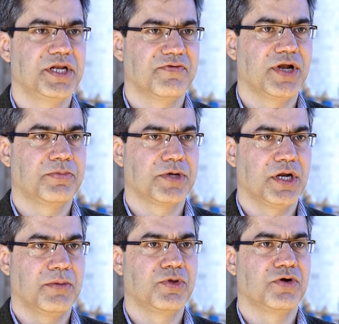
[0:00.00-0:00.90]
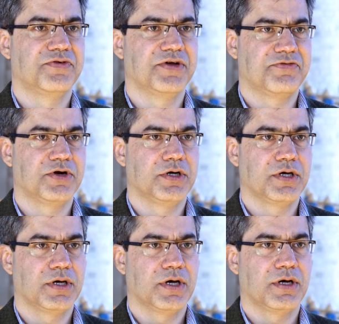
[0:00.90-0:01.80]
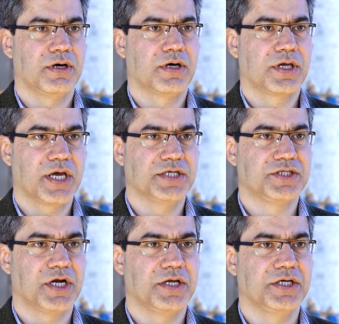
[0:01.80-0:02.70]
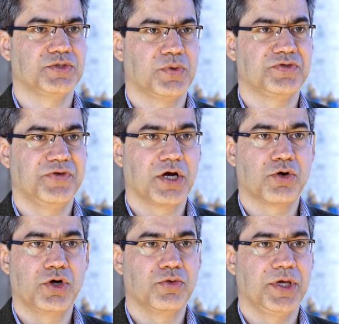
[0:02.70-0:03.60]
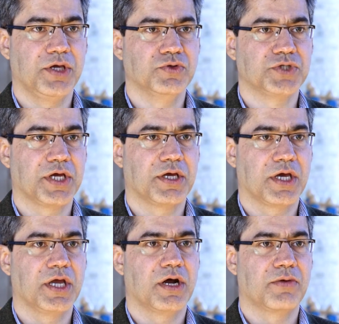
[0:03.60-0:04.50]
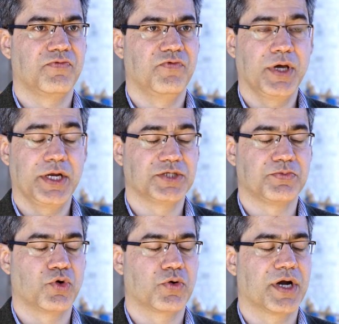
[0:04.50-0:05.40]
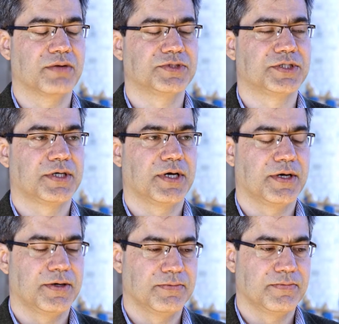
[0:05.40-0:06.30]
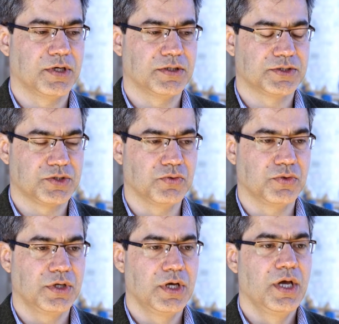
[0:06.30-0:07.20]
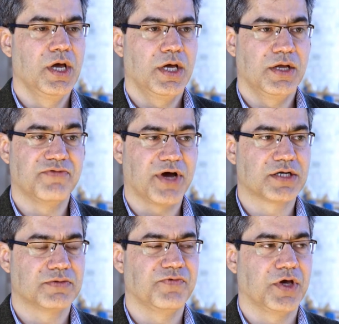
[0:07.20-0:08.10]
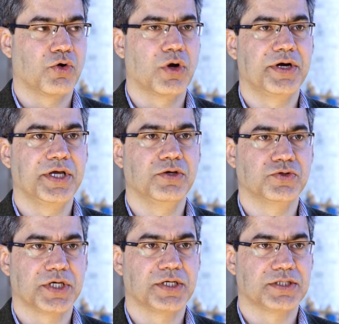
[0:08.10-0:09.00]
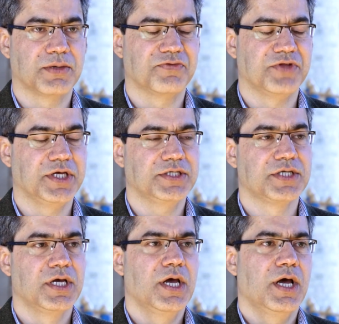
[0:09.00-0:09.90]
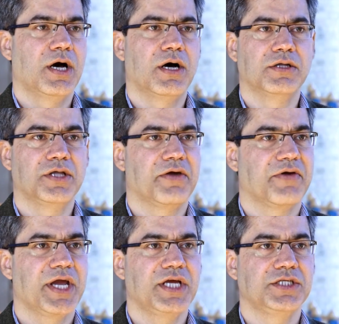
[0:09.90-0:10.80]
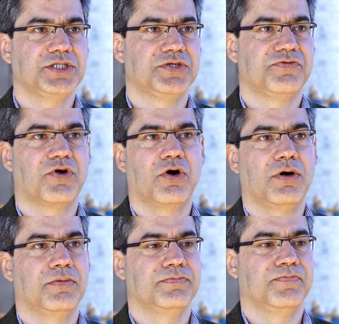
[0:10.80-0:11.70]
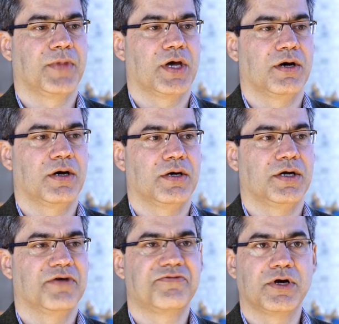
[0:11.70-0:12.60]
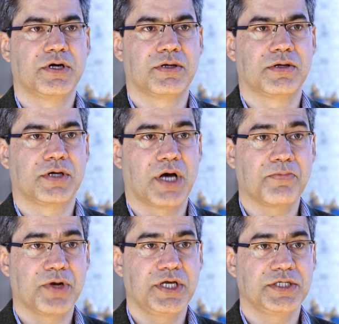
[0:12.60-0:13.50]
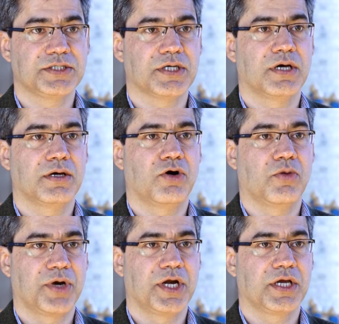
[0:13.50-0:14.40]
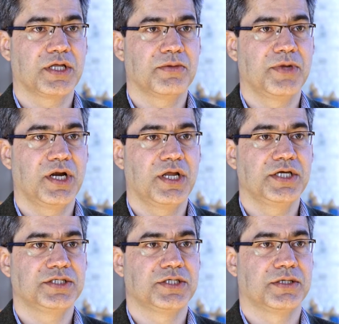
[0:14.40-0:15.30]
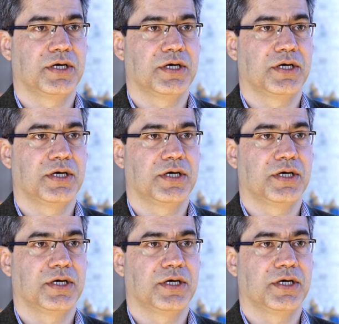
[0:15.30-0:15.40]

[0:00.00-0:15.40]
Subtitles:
developed a number of different case studies which we are going to be using in our various programs soon. In fact, we are already using some of these. They range from different companies operating in the Middle East.